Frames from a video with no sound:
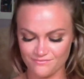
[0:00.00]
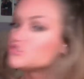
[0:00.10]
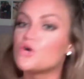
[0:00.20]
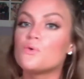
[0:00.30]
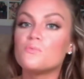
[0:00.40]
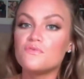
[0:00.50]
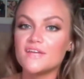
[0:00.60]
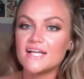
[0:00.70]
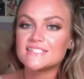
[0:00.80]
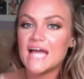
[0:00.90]
So
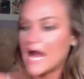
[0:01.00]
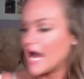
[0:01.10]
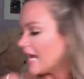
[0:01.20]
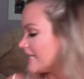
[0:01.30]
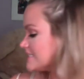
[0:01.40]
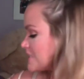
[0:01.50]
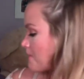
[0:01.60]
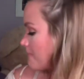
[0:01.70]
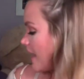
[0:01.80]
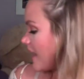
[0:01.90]
moving on to eyes,
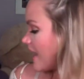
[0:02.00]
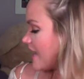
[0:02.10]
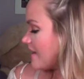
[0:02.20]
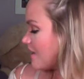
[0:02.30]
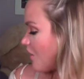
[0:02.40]
my